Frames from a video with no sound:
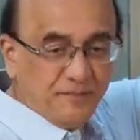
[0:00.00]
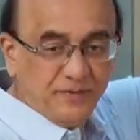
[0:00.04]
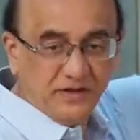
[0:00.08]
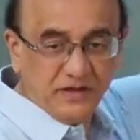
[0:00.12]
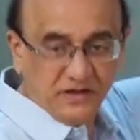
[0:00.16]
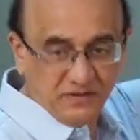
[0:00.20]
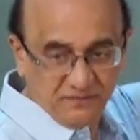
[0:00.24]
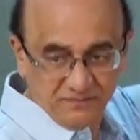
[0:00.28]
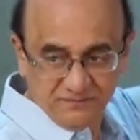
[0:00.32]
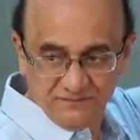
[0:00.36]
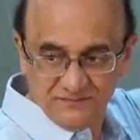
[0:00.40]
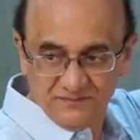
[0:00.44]
B
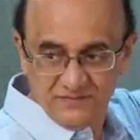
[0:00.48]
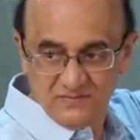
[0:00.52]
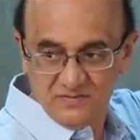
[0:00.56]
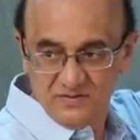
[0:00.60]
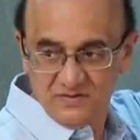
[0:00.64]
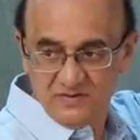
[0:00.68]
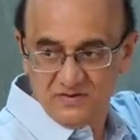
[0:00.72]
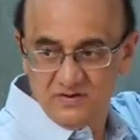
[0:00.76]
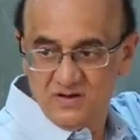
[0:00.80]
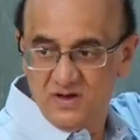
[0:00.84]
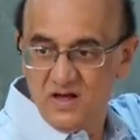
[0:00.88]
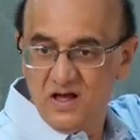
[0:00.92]

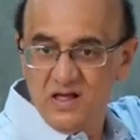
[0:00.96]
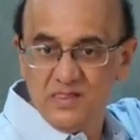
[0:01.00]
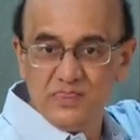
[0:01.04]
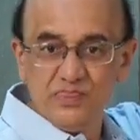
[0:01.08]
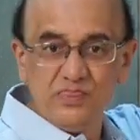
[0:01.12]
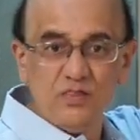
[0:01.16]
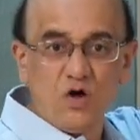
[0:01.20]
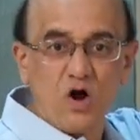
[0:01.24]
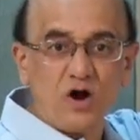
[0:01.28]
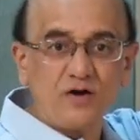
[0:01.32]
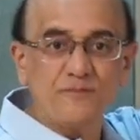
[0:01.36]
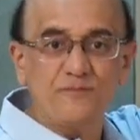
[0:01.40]

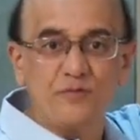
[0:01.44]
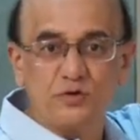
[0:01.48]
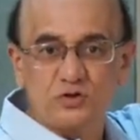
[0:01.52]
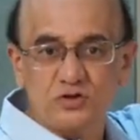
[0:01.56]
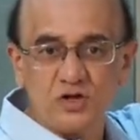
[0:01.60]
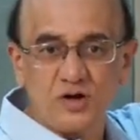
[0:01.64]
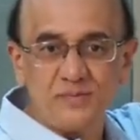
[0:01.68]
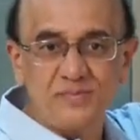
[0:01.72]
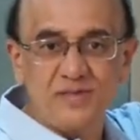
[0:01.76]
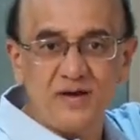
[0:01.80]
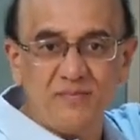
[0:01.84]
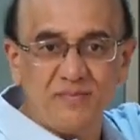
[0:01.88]
not both
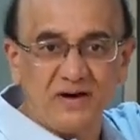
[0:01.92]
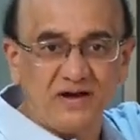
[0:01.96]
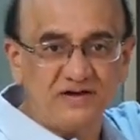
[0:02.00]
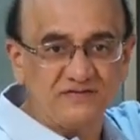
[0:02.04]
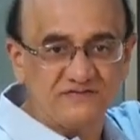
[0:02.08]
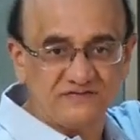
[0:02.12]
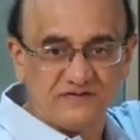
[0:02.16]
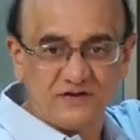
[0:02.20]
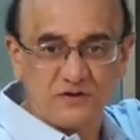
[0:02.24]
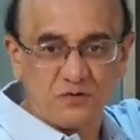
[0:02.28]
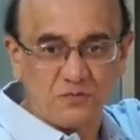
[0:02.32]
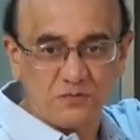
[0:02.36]
of them are
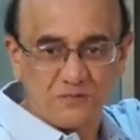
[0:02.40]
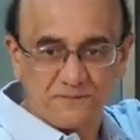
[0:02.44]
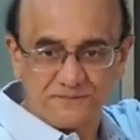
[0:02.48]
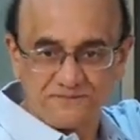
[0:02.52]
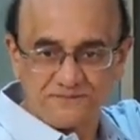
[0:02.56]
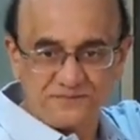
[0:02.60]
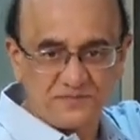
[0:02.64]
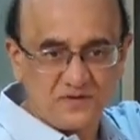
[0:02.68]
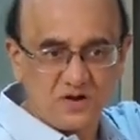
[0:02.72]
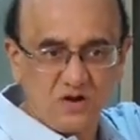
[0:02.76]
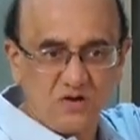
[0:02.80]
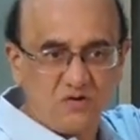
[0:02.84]
0
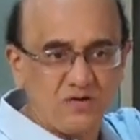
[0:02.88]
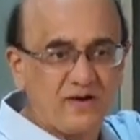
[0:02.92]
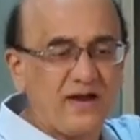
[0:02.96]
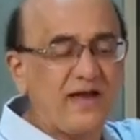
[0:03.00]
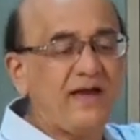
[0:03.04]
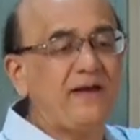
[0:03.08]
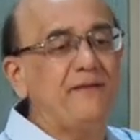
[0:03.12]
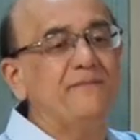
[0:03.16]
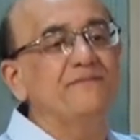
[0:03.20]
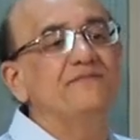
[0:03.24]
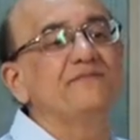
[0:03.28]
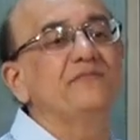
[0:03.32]

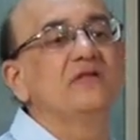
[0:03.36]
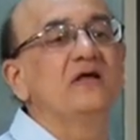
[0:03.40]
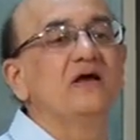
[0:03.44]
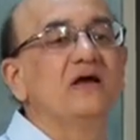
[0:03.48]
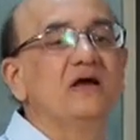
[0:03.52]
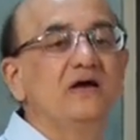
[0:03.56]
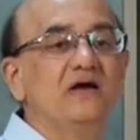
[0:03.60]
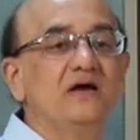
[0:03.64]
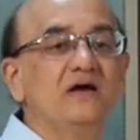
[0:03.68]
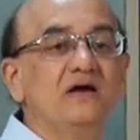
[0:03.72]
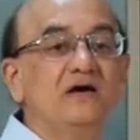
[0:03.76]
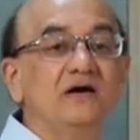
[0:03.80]
okay.
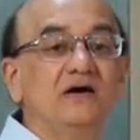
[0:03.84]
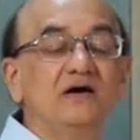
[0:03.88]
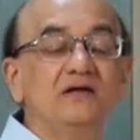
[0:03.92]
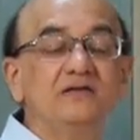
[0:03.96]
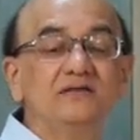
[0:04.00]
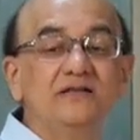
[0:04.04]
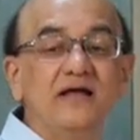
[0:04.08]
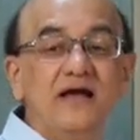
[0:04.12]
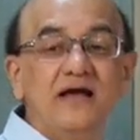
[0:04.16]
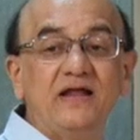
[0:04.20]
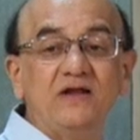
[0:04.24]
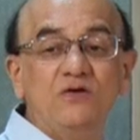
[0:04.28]

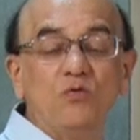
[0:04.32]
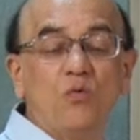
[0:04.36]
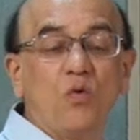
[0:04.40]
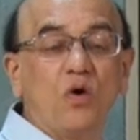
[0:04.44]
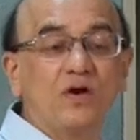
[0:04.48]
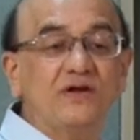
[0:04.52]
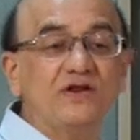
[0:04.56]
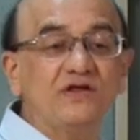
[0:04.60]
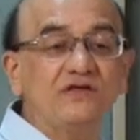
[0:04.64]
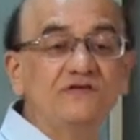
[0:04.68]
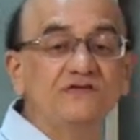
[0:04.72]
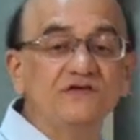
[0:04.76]
Then
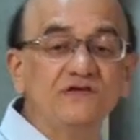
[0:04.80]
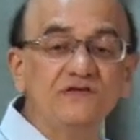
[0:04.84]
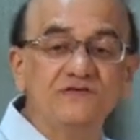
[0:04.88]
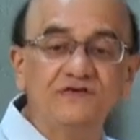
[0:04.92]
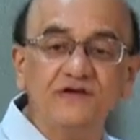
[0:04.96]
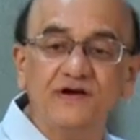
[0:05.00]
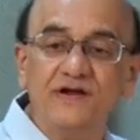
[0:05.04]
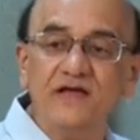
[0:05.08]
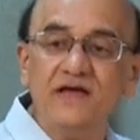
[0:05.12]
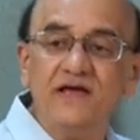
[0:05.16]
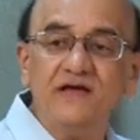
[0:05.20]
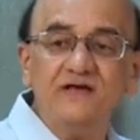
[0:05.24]
what is
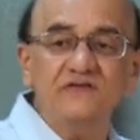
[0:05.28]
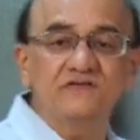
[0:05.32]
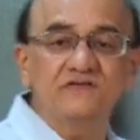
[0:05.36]
GCD?